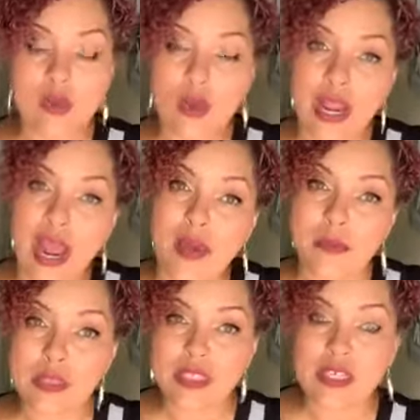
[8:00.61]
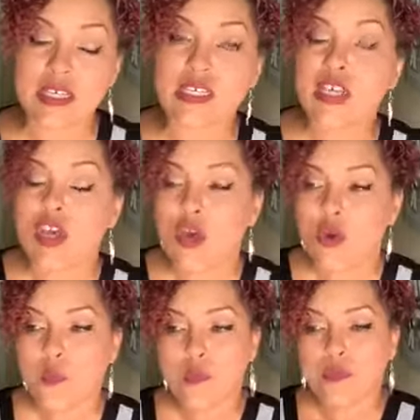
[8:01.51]
what what happens is
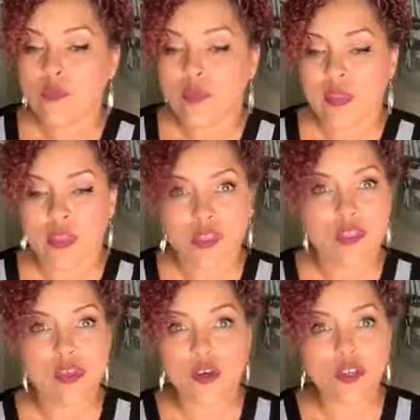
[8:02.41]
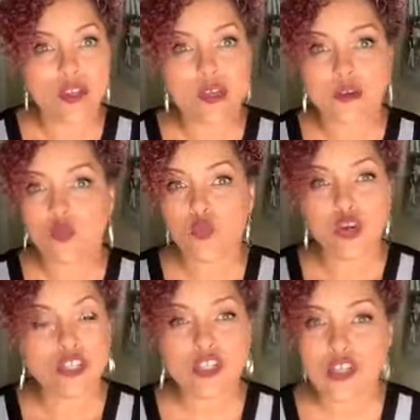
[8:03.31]
the the
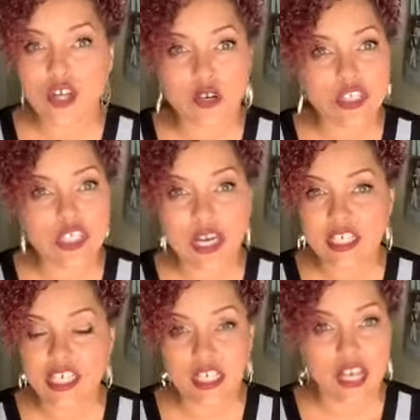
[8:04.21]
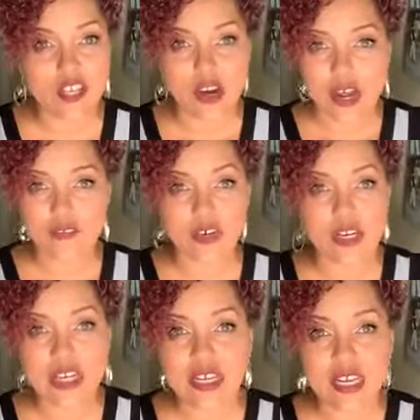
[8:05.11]
worst negotiation that you're
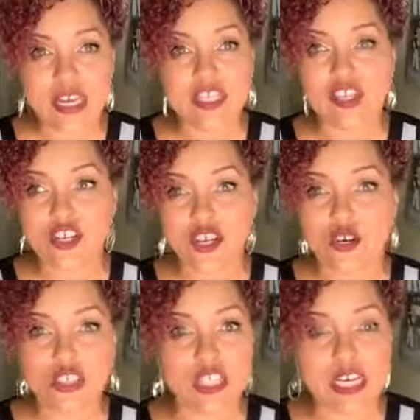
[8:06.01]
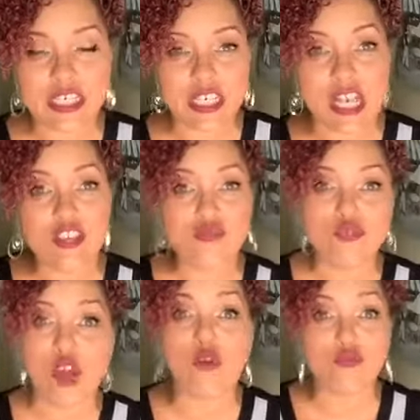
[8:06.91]
ever in is a negotiation that you
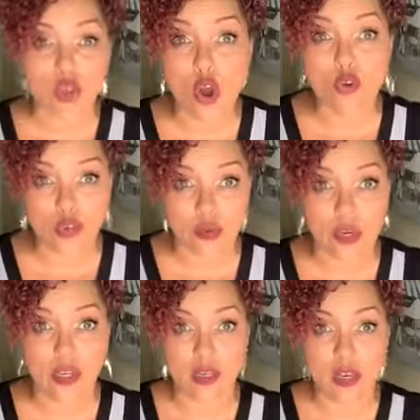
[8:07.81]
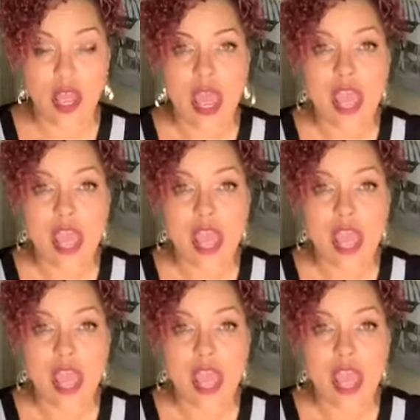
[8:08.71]
don't know you're in.